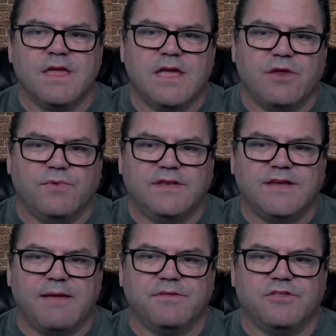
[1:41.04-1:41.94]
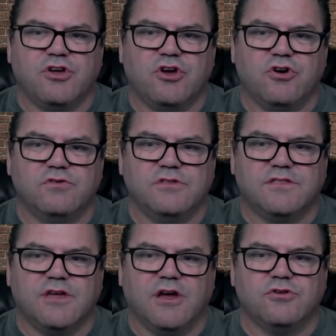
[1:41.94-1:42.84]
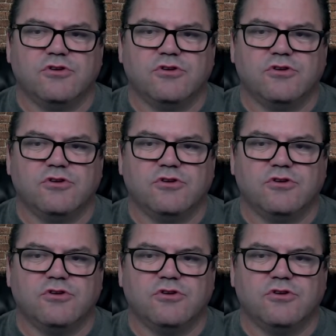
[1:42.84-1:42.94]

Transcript: And we type in the code that the other